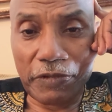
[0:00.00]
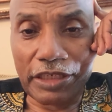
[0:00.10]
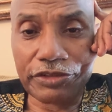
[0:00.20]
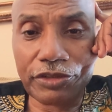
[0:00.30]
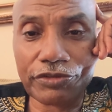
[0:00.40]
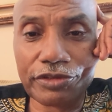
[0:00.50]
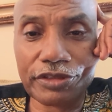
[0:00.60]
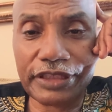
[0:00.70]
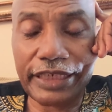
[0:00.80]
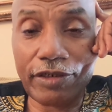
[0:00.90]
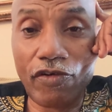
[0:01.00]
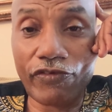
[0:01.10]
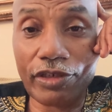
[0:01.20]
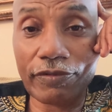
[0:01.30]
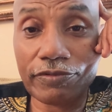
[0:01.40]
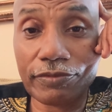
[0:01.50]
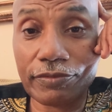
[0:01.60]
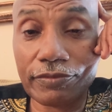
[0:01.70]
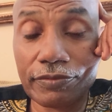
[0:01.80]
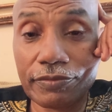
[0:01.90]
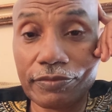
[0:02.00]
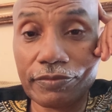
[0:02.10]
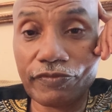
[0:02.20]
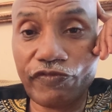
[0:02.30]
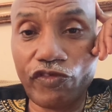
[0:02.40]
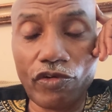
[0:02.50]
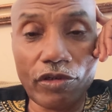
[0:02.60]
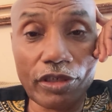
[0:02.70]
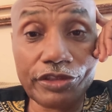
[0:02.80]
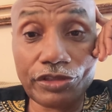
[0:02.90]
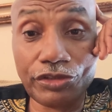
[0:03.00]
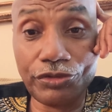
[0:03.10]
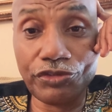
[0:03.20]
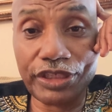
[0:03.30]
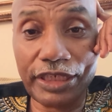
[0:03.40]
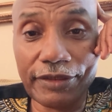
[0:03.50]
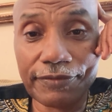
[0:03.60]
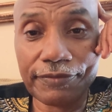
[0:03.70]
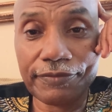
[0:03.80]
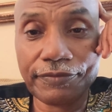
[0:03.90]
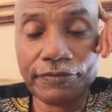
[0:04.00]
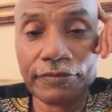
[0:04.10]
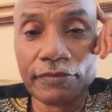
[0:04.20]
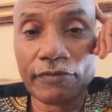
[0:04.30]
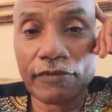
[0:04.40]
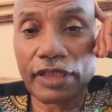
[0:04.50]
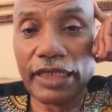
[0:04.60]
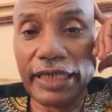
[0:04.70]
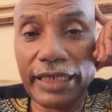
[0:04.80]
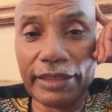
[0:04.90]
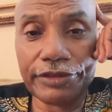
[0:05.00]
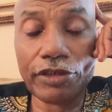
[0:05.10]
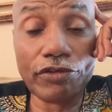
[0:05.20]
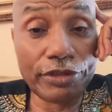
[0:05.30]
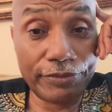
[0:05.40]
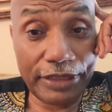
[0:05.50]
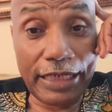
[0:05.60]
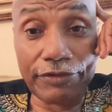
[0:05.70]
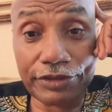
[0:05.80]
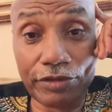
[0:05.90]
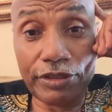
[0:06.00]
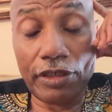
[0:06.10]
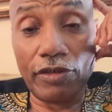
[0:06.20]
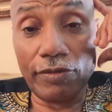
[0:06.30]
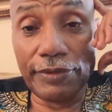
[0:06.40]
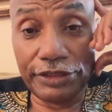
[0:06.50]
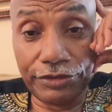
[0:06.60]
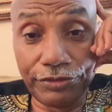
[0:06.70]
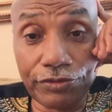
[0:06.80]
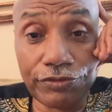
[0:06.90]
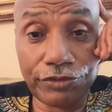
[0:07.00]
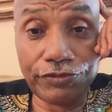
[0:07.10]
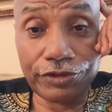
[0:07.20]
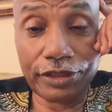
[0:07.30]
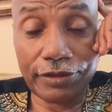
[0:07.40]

I chose to stay over for until Tuesday and told them that I was going home at two on Tuesday.